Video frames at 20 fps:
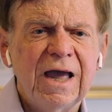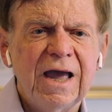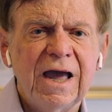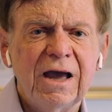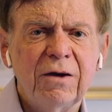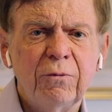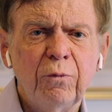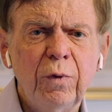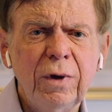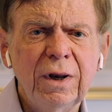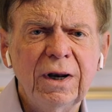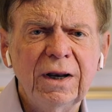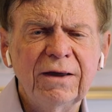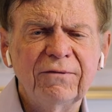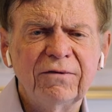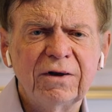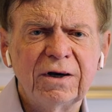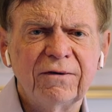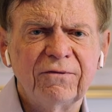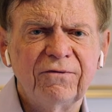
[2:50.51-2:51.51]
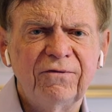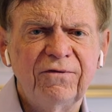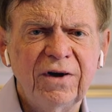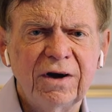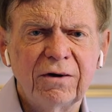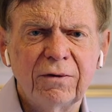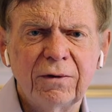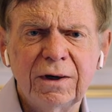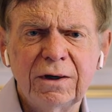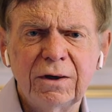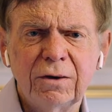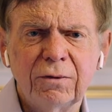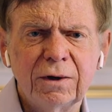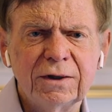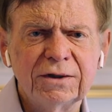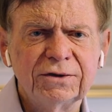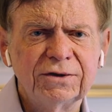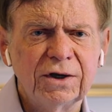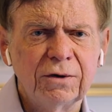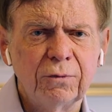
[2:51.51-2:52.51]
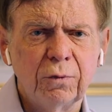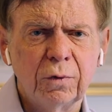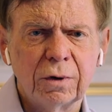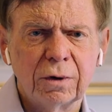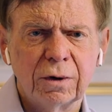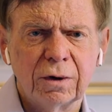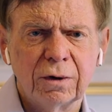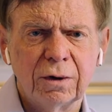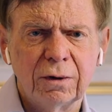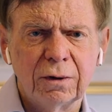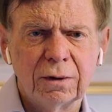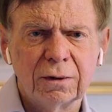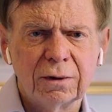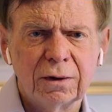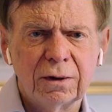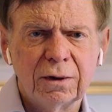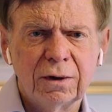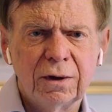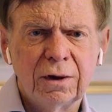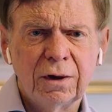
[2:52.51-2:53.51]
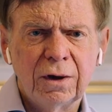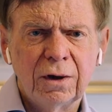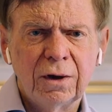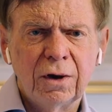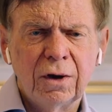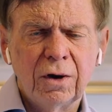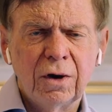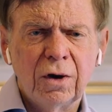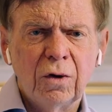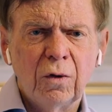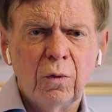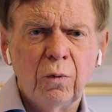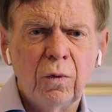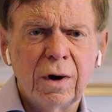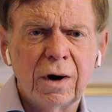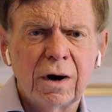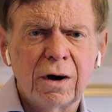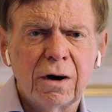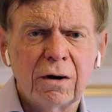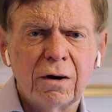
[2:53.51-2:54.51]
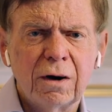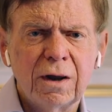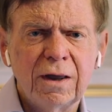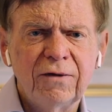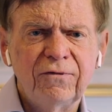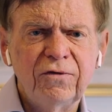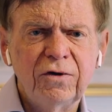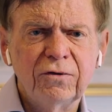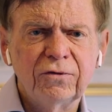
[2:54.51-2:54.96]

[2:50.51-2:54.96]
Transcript: And we live in a very noisy world where if you